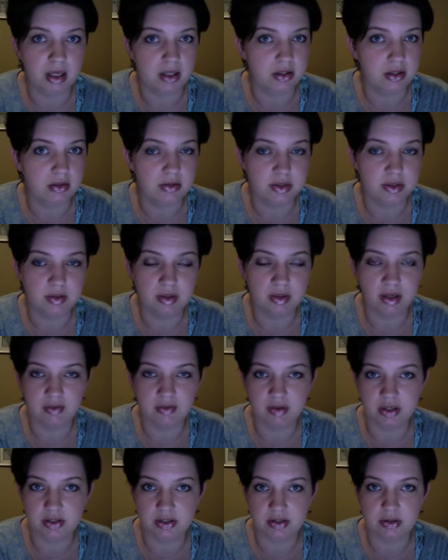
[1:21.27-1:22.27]
and you do enough
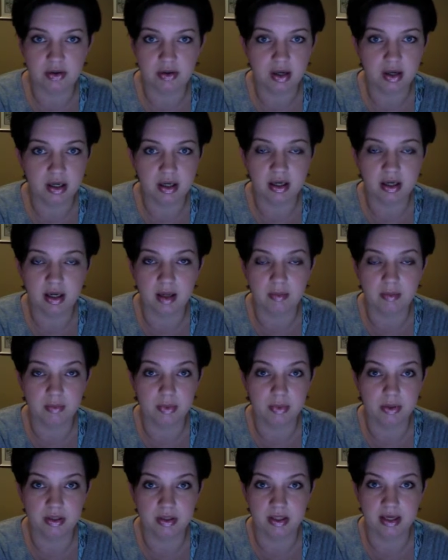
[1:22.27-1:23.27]
extra credit, I'm
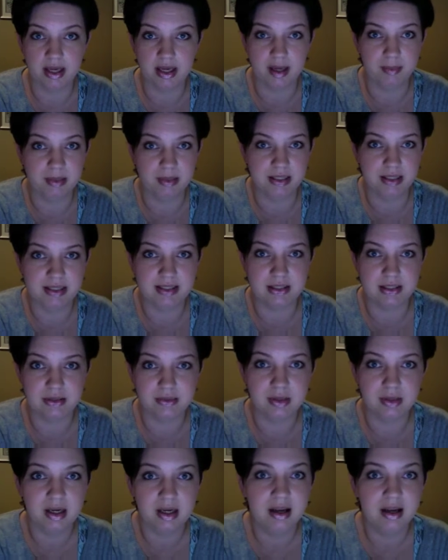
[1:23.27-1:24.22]
more than happy to